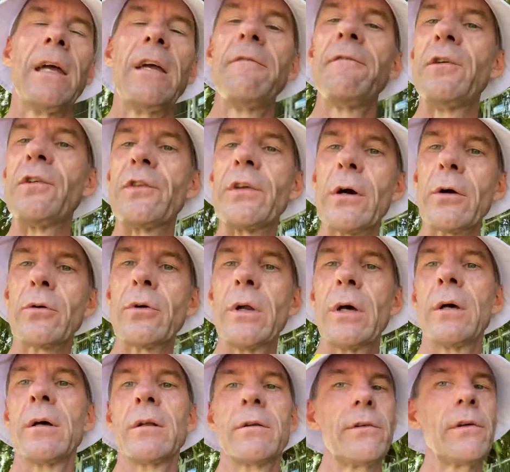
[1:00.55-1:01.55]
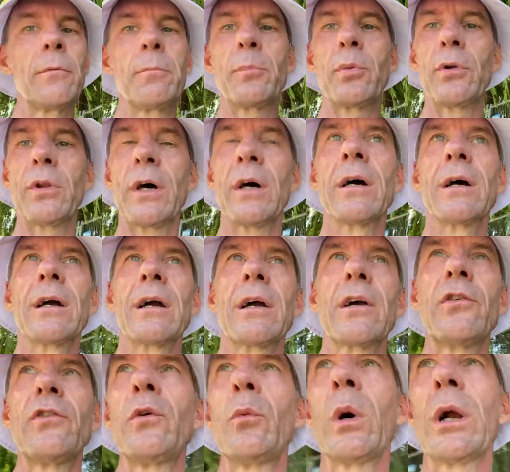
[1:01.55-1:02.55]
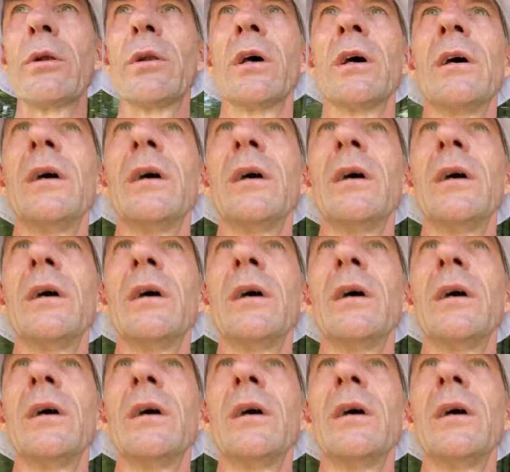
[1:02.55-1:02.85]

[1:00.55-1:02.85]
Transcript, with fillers: If you don't, don't bother because you won't.